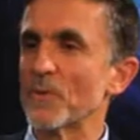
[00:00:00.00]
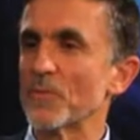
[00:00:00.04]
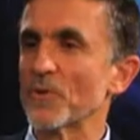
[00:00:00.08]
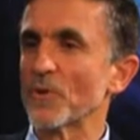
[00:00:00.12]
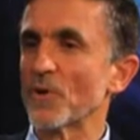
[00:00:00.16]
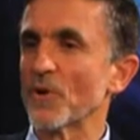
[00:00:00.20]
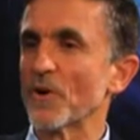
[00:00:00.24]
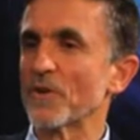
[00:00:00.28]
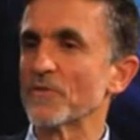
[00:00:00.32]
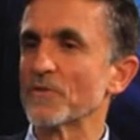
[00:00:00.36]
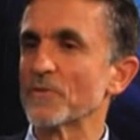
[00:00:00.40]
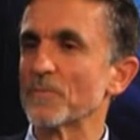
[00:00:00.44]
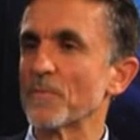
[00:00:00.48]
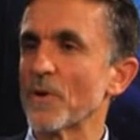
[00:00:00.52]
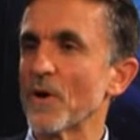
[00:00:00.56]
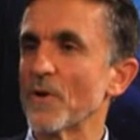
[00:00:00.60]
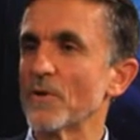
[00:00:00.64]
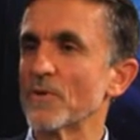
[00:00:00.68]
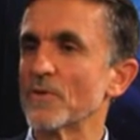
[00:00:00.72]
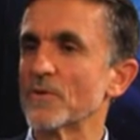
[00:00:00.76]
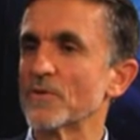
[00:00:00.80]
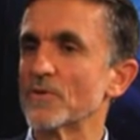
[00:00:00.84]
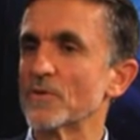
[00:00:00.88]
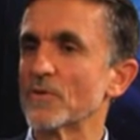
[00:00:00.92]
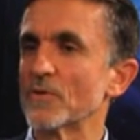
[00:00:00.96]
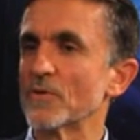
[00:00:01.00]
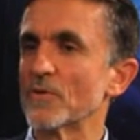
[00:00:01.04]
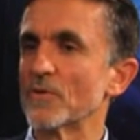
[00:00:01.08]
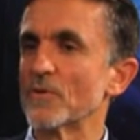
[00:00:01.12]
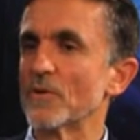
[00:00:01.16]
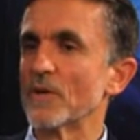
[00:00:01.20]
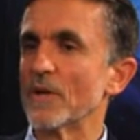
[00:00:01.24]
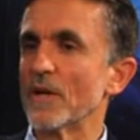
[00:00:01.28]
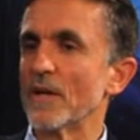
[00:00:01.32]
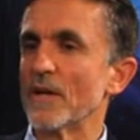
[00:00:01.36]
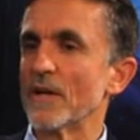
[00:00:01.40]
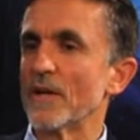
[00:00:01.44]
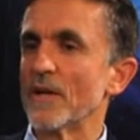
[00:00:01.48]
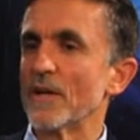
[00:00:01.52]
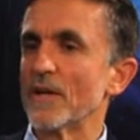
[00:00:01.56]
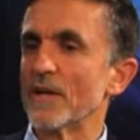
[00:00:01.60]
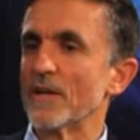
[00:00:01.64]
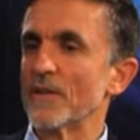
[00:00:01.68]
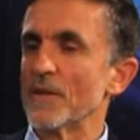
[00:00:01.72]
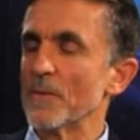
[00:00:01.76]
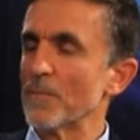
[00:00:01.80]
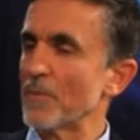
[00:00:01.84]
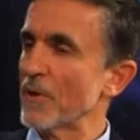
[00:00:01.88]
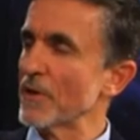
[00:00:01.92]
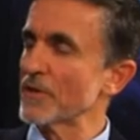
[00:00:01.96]
that I've spoken to,
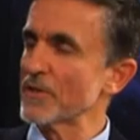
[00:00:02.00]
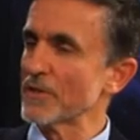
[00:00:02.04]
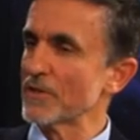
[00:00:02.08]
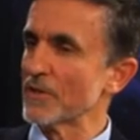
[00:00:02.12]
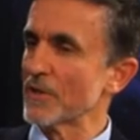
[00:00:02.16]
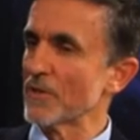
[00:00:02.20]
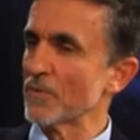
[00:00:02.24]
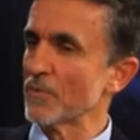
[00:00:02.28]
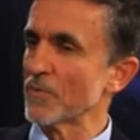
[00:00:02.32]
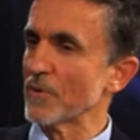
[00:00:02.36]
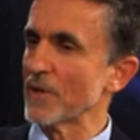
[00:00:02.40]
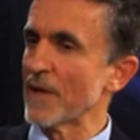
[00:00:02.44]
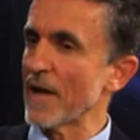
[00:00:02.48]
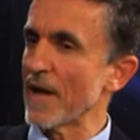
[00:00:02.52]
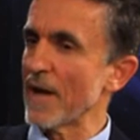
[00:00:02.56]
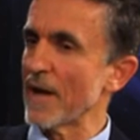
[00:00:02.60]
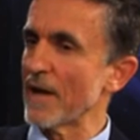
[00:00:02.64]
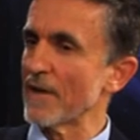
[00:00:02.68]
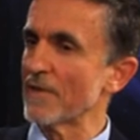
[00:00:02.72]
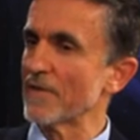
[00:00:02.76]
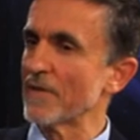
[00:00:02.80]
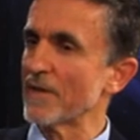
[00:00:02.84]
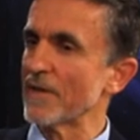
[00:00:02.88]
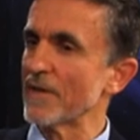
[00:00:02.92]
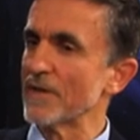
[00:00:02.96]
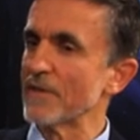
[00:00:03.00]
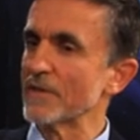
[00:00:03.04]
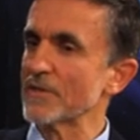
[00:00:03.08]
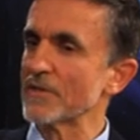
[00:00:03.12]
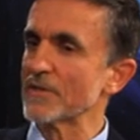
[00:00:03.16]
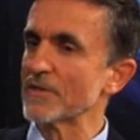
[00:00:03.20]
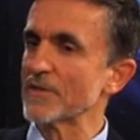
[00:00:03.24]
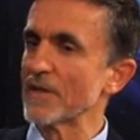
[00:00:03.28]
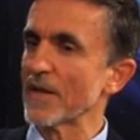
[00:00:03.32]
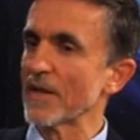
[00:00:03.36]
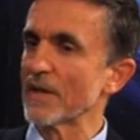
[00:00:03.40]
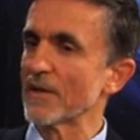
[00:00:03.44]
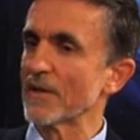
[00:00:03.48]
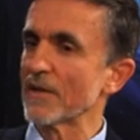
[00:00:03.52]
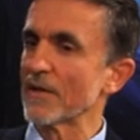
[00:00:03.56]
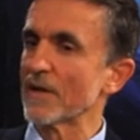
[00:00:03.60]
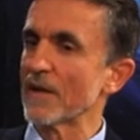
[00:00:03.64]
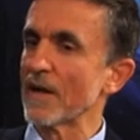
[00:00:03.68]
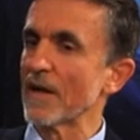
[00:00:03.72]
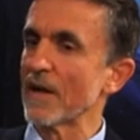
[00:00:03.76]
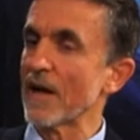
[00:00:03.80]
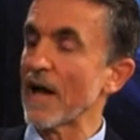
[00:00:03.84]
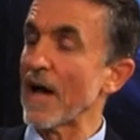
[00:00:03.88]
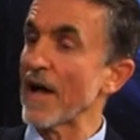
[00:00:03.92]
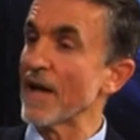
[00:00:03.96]
the impression that we had is that
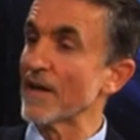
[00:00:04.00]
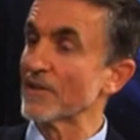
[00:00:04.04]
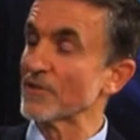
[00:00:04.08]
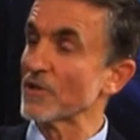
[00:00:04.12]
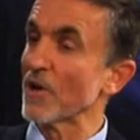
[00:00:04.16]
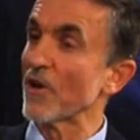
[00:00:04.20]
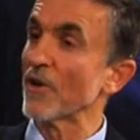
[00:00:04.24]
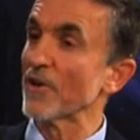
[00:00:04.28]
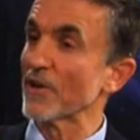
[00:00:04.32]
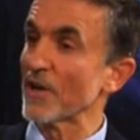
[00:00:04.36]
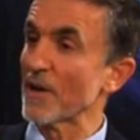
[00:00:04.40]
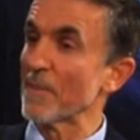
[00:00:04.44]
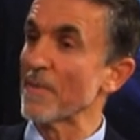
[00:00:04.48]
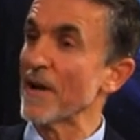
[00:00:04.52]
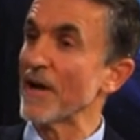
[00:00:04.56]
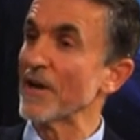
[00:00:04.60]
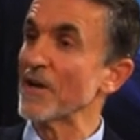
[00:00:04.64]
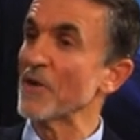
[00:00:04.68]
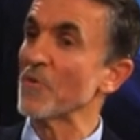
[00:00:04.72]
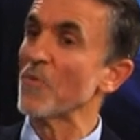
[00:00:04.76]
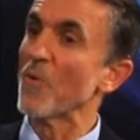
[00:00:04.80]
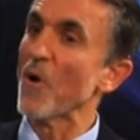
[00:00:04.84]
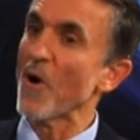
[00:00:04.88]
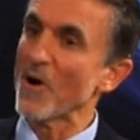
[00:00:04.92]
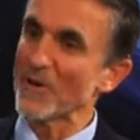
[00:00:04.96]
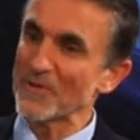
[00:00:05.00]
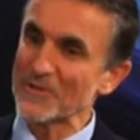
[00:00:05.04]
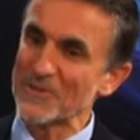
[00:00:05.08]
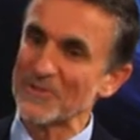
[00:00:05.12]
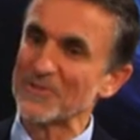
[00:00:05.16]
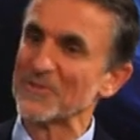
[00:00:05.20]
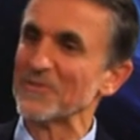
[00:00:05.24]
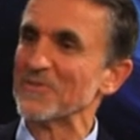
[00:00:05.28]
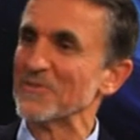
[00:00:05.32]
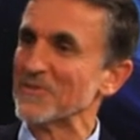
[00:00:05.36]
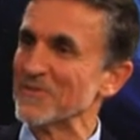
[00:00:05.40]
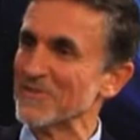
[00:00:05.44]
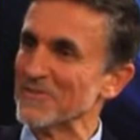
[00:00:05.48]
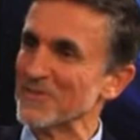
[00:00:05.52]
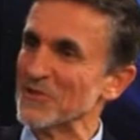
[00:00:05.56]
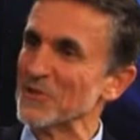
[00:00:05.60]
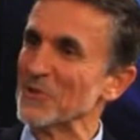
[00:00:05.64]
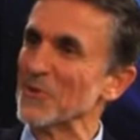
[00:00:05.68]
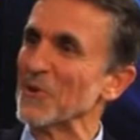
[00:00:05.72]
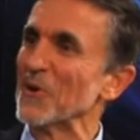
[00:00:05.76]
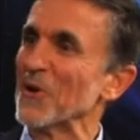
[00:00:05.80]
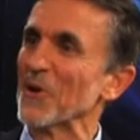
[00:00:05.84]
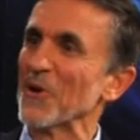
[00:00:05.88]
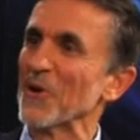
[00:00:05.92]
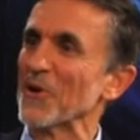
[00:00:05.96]
Ayatollah Khomeini was
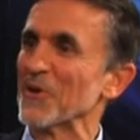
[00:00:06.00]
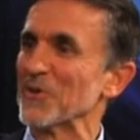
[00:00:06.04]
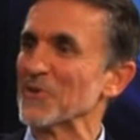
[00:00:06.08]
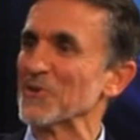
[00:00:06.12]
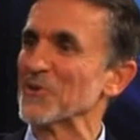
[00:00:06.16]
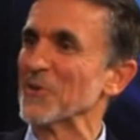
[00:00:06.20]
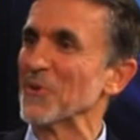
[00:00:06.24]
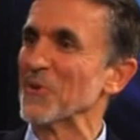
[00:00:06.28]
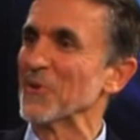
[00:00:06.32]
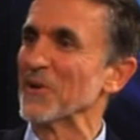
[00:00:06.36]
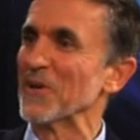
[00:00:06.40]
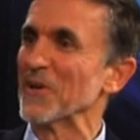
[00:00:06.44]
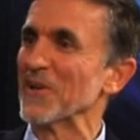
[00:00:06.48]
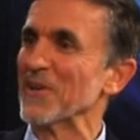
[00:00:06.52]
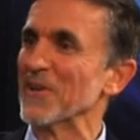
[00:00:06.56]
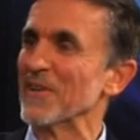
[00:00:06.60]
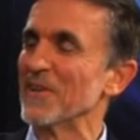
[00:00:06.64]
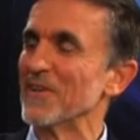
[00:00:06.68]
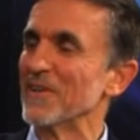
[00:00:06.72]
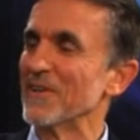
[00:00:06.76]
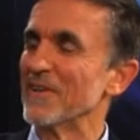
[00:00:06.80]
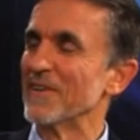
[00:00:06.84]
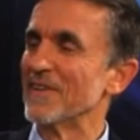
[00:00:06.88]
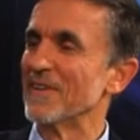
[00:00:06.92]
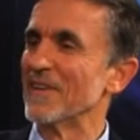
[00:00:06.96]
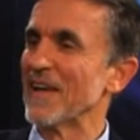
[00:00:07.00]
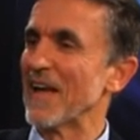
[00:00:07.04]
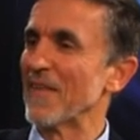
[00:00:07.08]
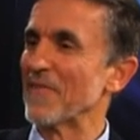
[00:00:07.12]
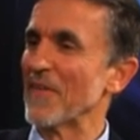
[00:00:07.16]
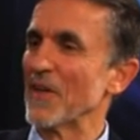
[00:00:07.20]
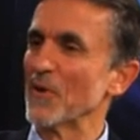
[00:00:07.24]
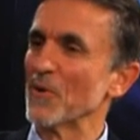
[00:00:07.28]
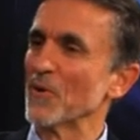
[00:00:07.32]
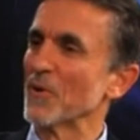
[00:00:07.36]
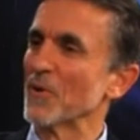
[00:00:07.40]
doing a lot of talking at that early